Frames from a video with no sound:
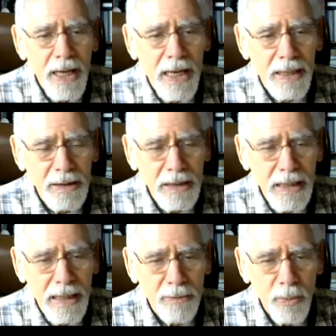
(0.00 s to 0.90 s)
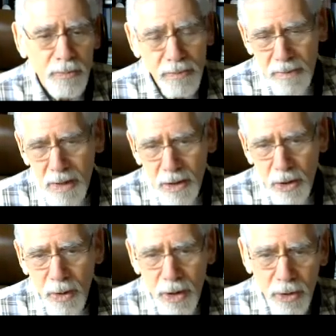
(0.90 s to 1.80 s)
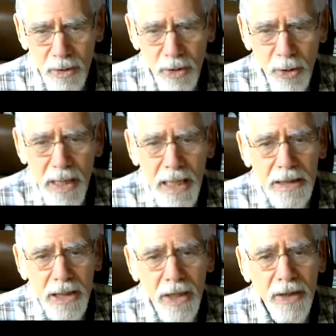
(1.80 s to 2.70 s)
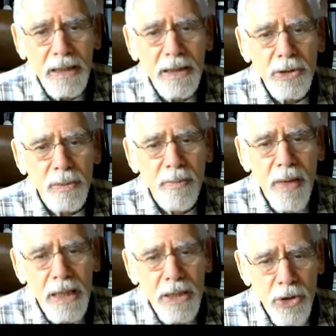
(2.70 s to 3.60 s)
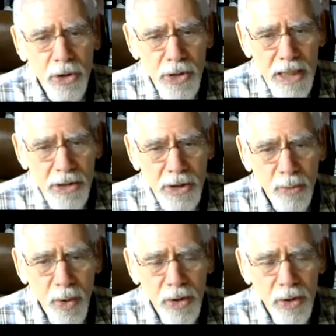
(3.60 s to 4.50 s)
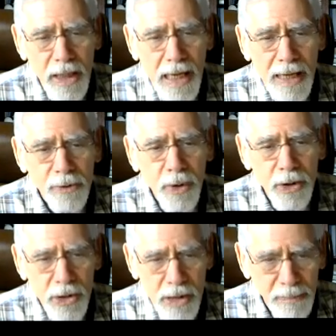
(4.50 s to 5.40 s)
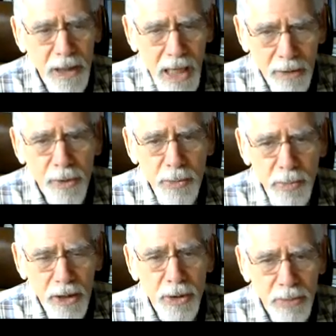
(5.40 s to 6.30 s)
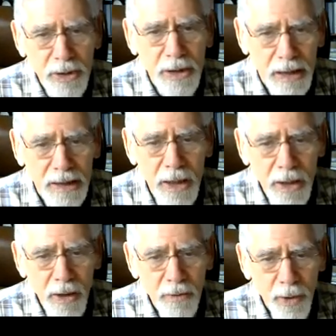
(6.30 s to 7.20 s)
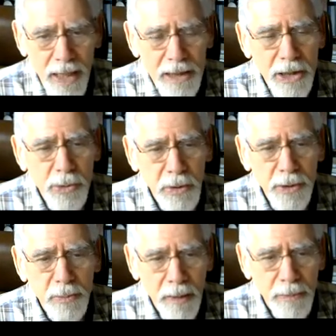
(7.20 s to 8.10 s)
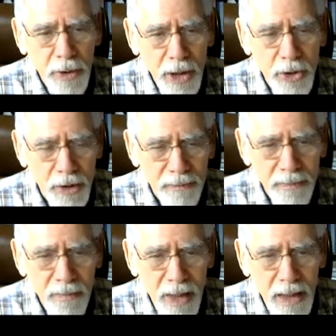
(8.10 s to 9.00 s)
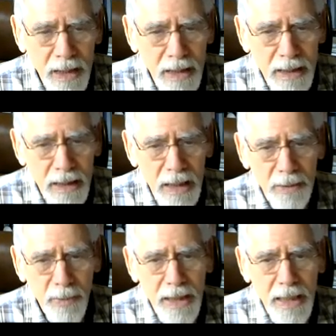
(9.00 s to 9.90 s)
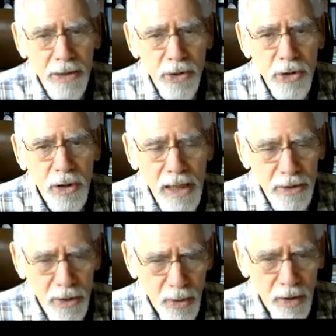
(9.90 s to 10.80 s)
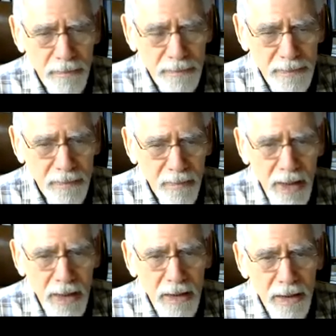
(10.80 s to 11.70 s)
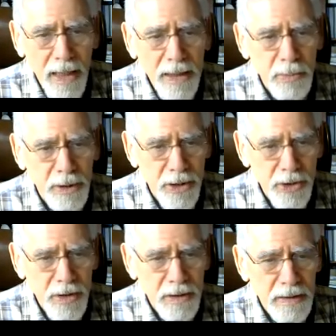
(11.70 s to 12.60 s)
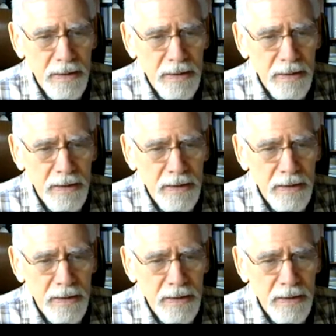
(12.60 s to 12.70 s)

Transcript: And you know, humanitarianism suggests that we're going to have to accept our responsibility for that displaced population. We can't just lock the door. Next, please.